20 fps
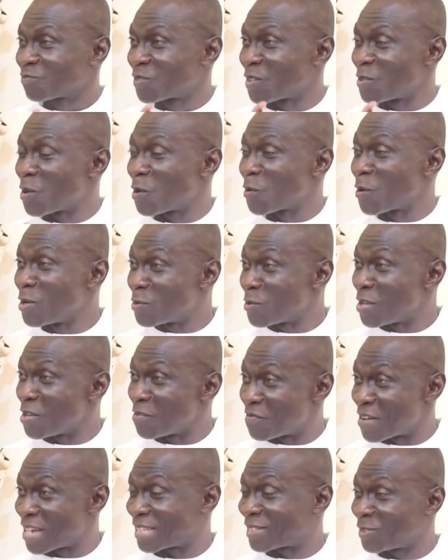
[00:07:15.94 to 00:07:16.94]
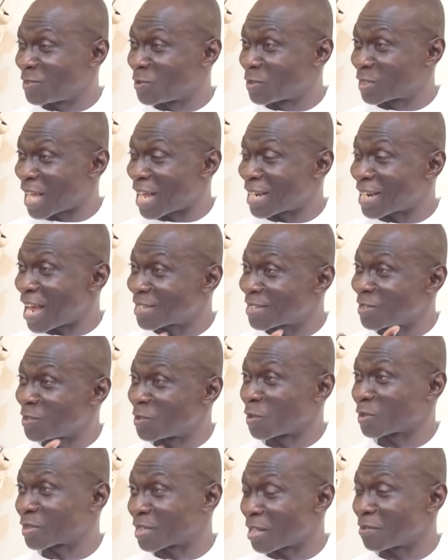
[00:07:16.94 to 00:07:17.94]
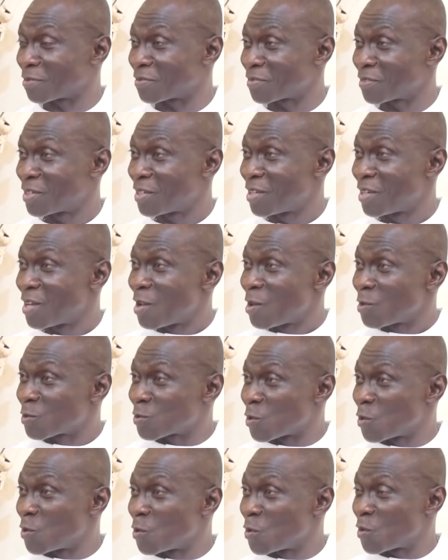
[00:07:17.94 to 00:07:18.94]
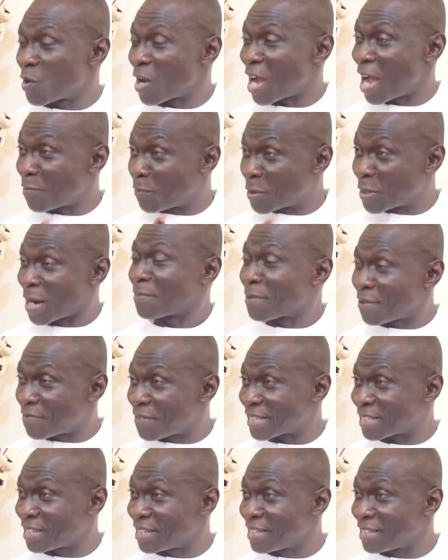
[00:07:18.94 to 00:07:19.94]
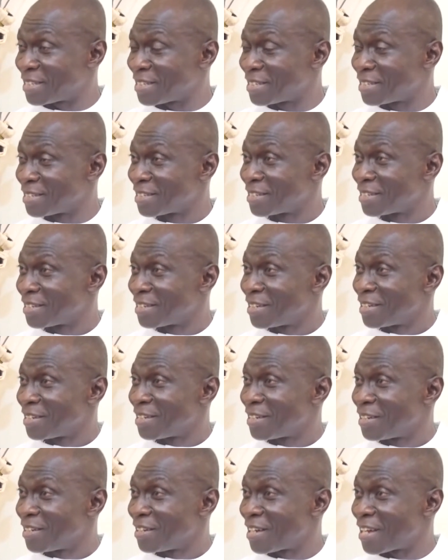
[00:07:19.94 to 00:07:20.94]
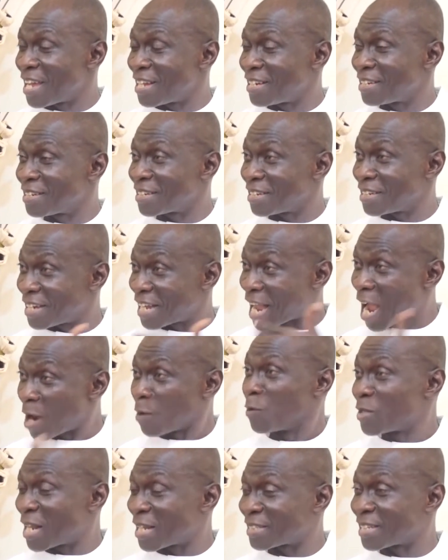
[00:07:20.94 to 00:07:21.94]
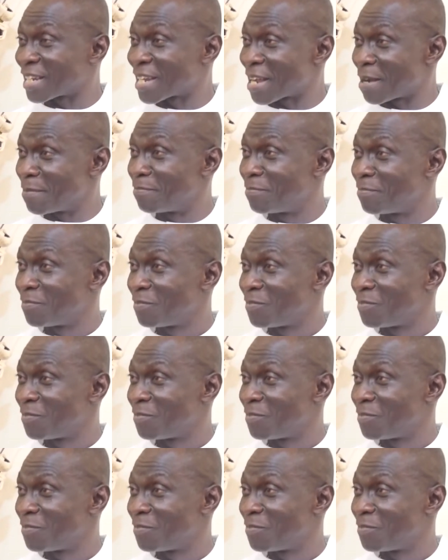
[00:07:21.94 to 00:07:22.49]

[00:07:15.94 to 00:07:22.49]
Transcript: and you are going to invest, you start asking yourself, so I put up the facility and the cargo doesn't come.